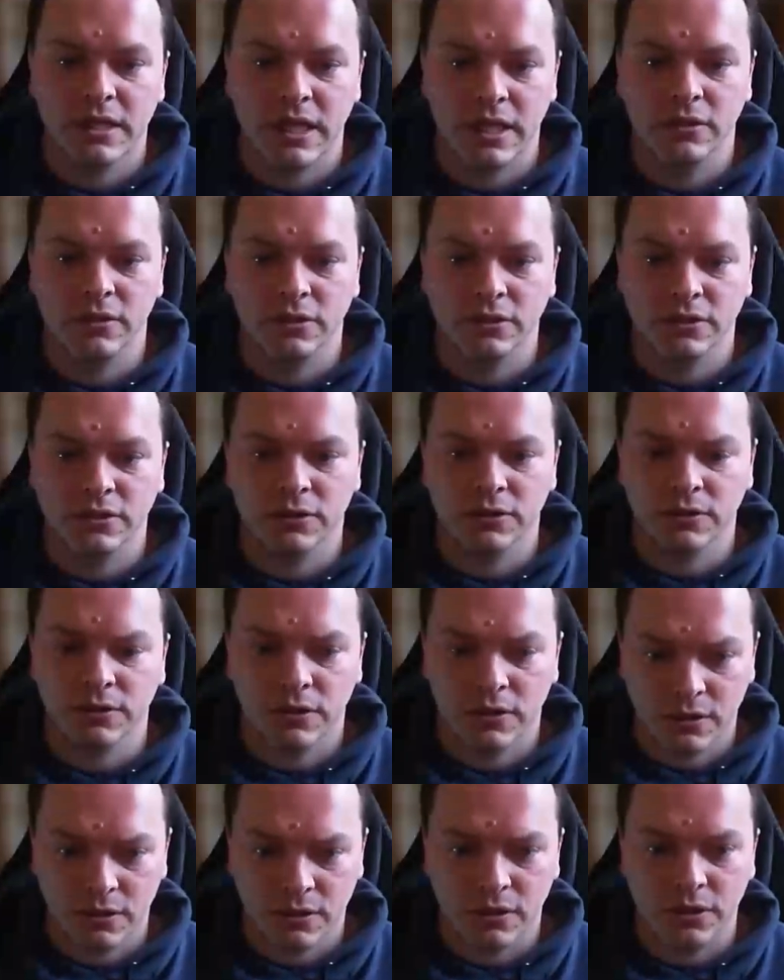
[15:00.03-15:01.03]
take a
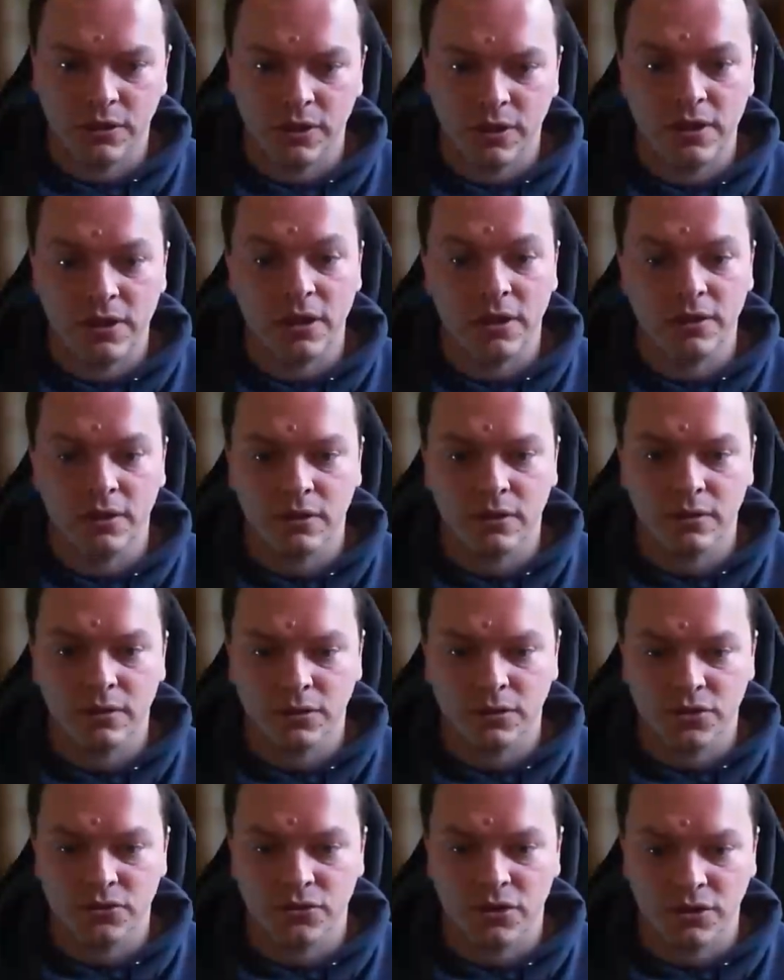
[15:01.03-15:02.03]
look at the other
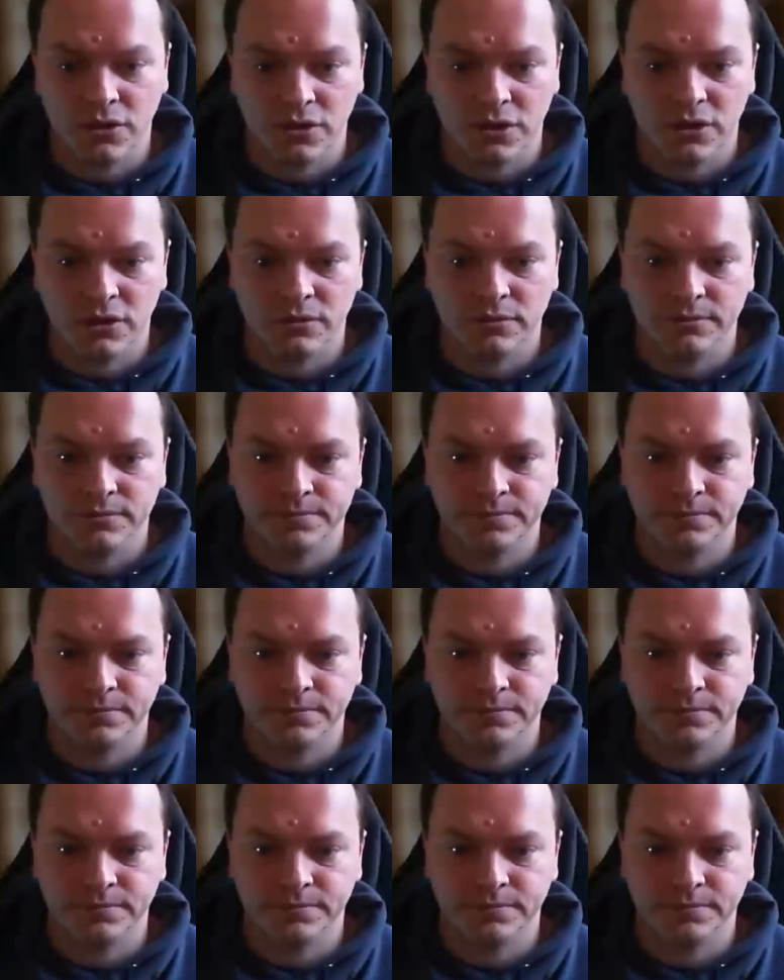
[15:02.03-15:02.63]
good structure.